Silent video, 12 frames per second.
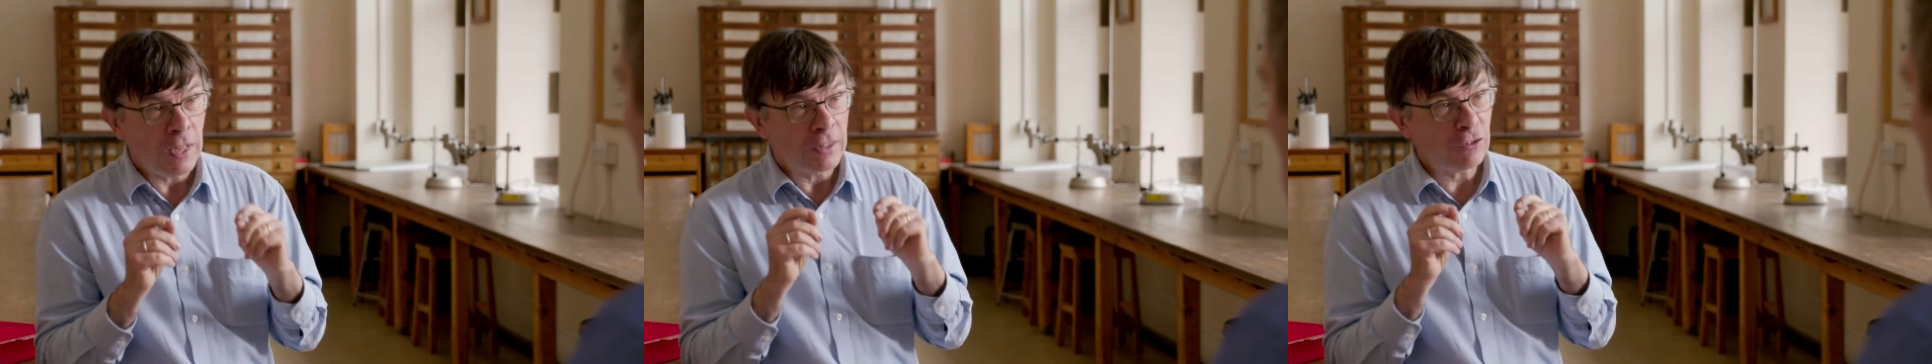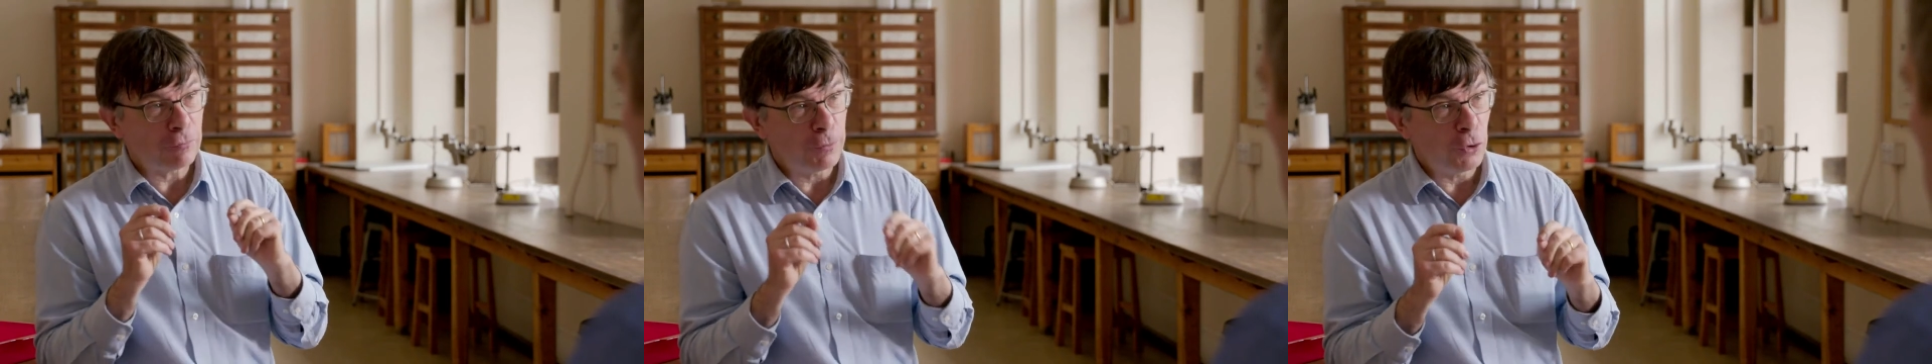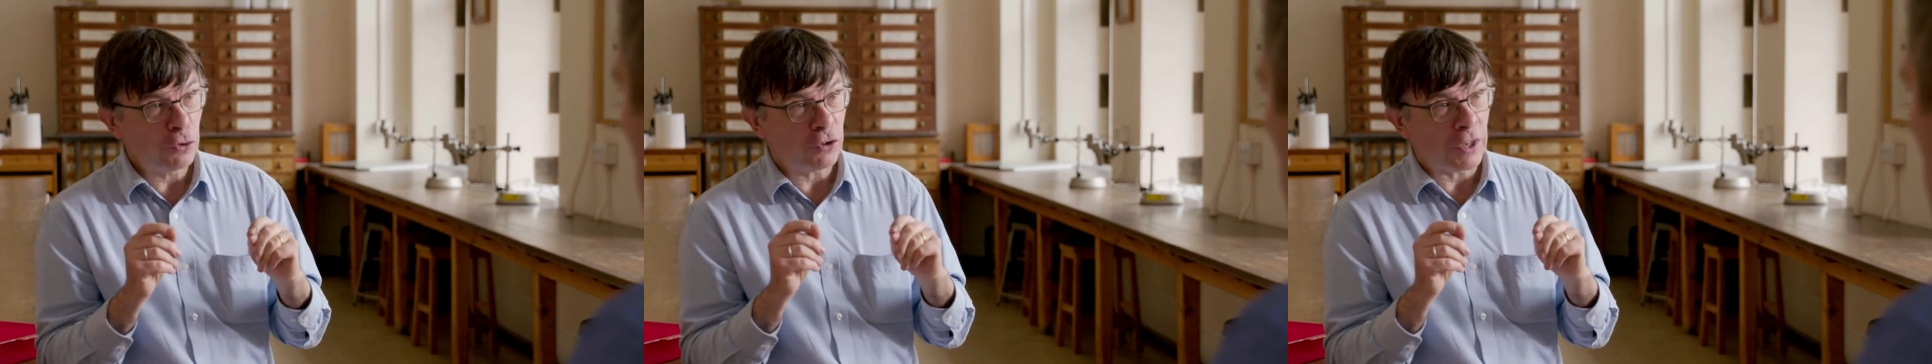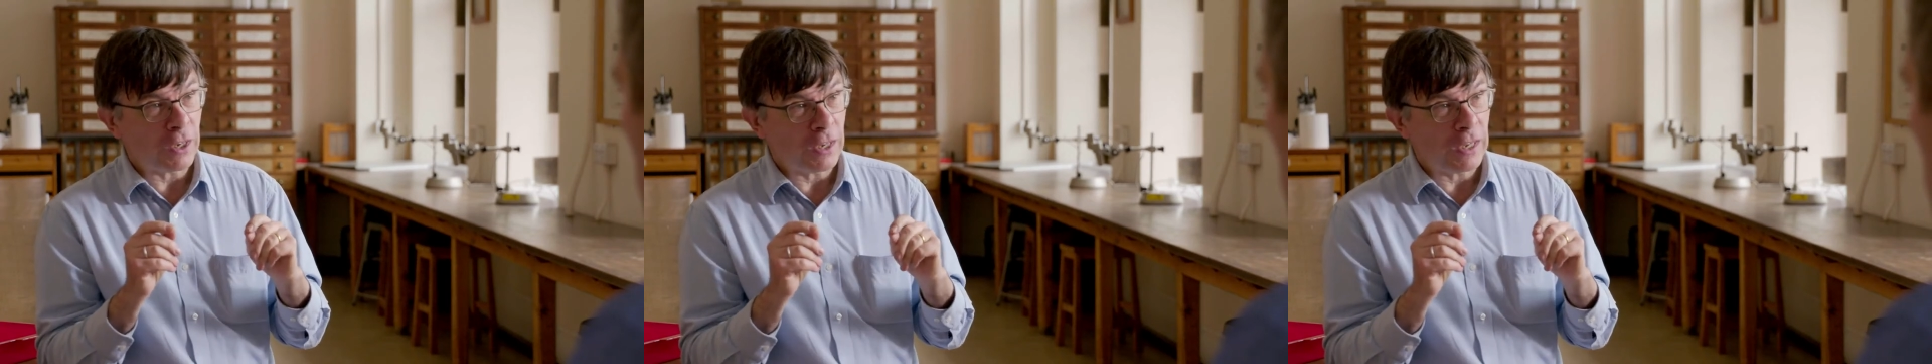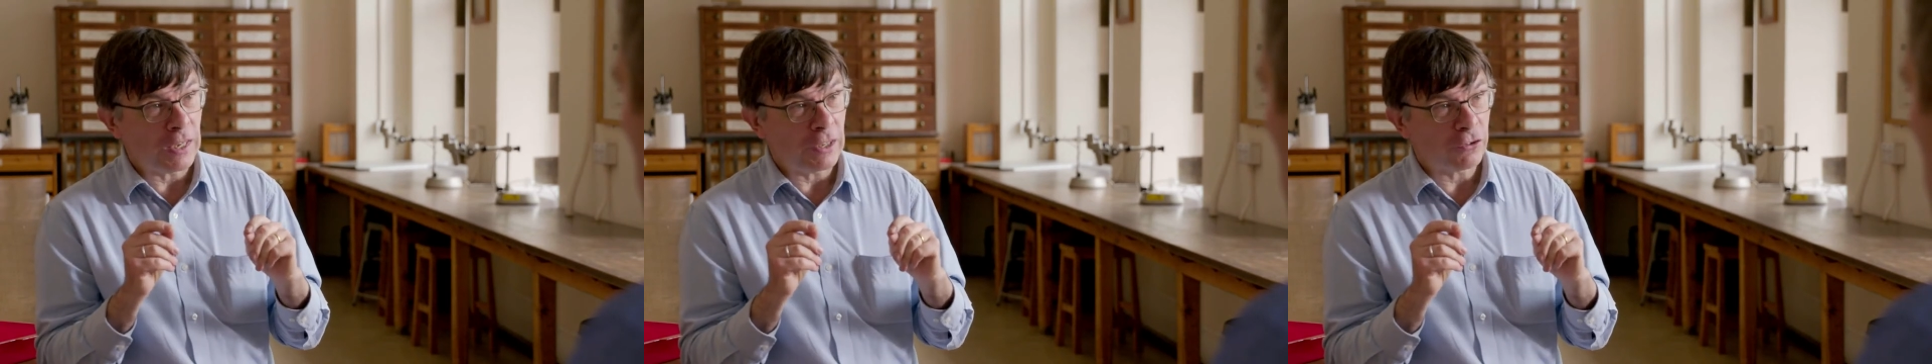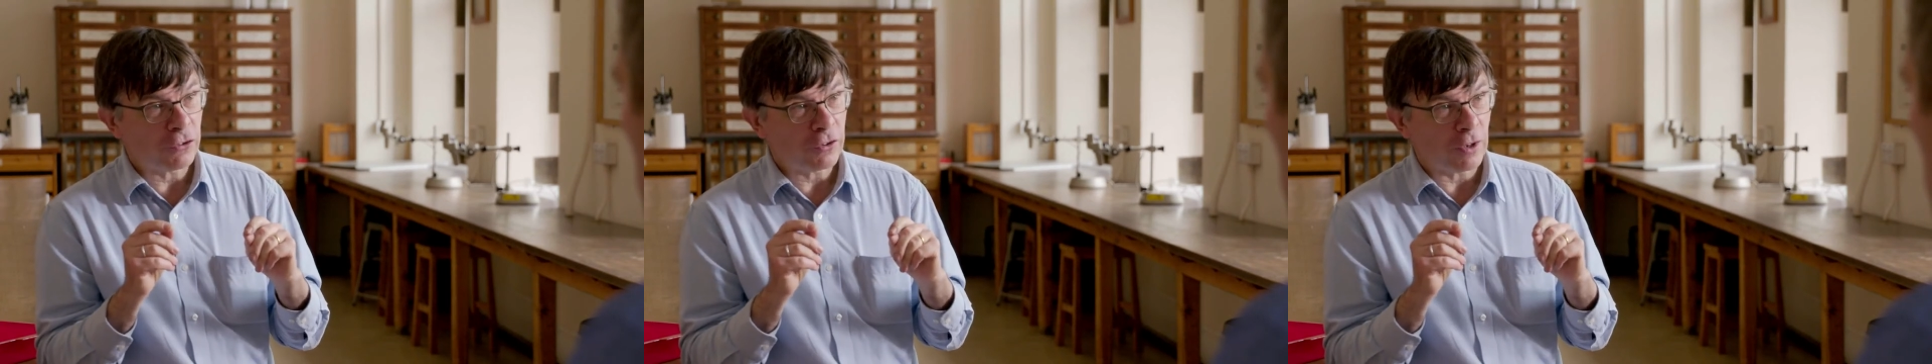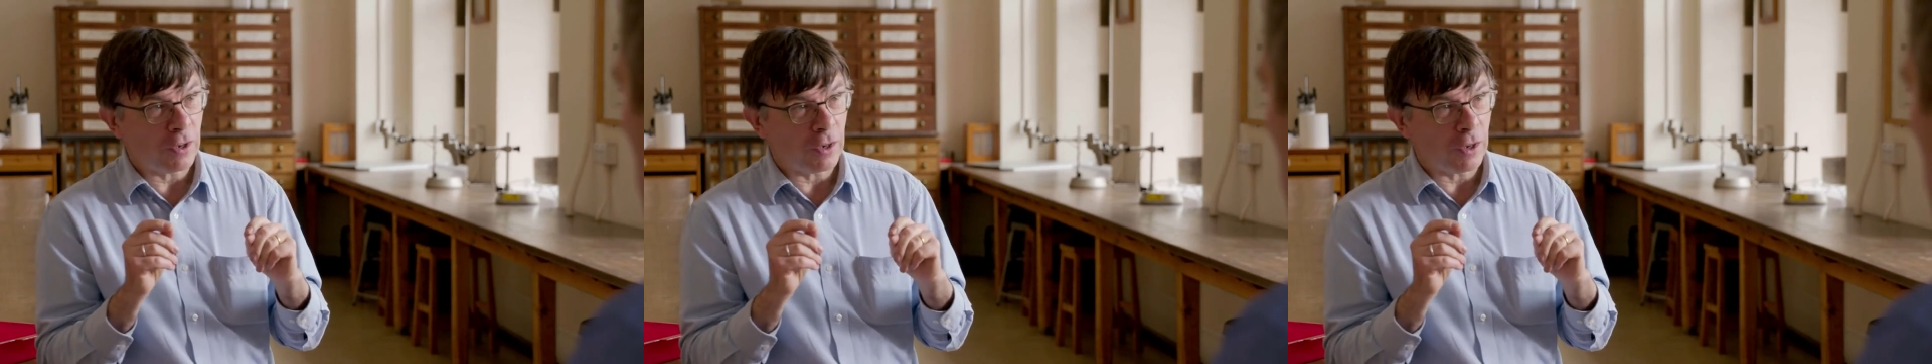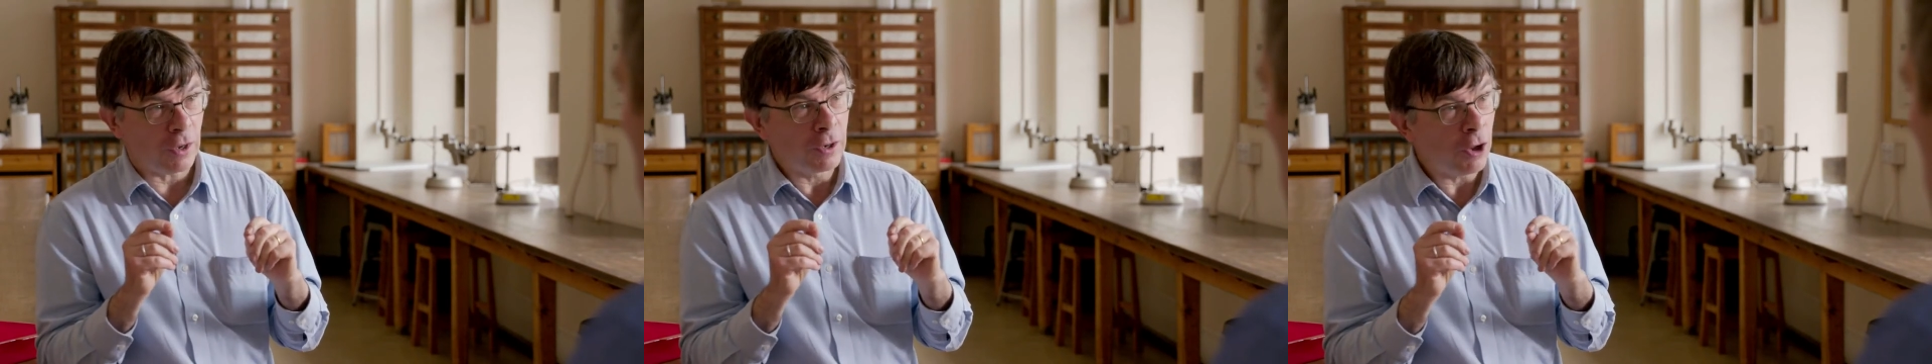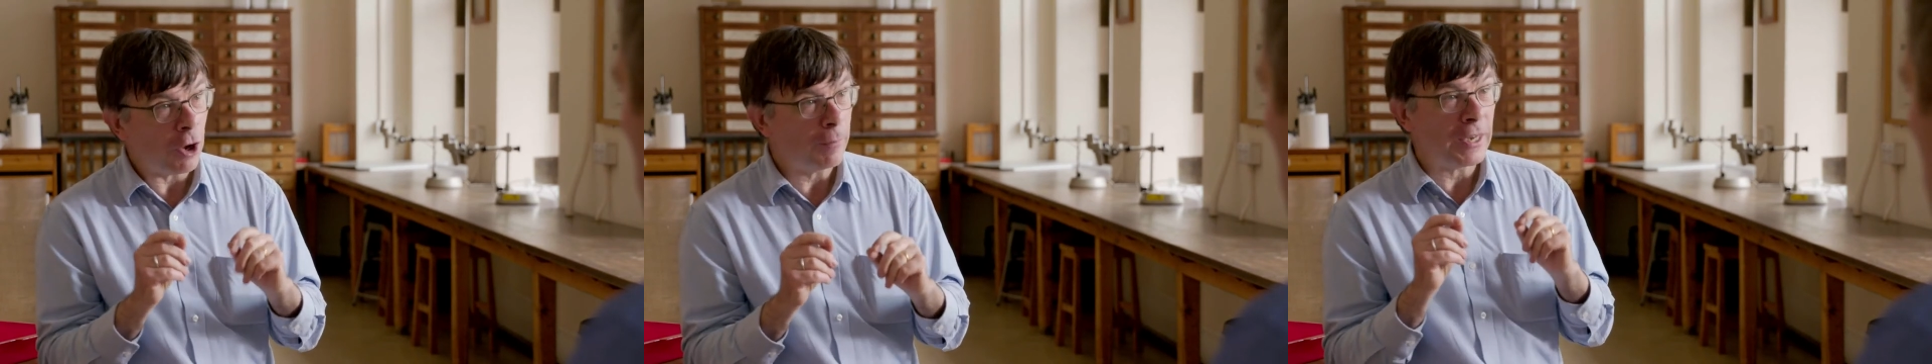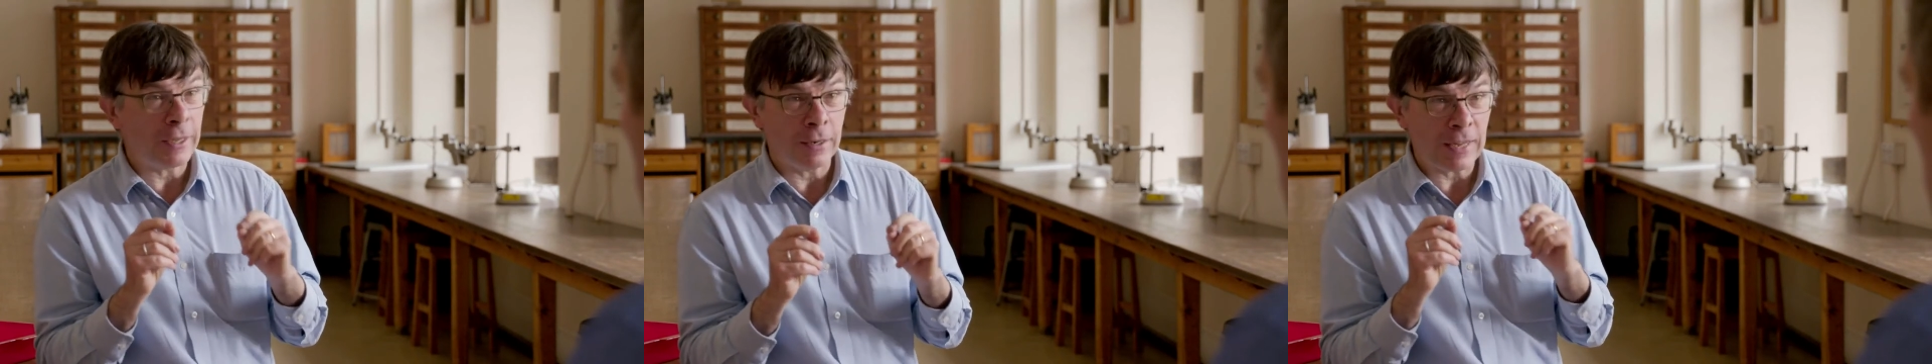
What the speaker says: this music is alarmingly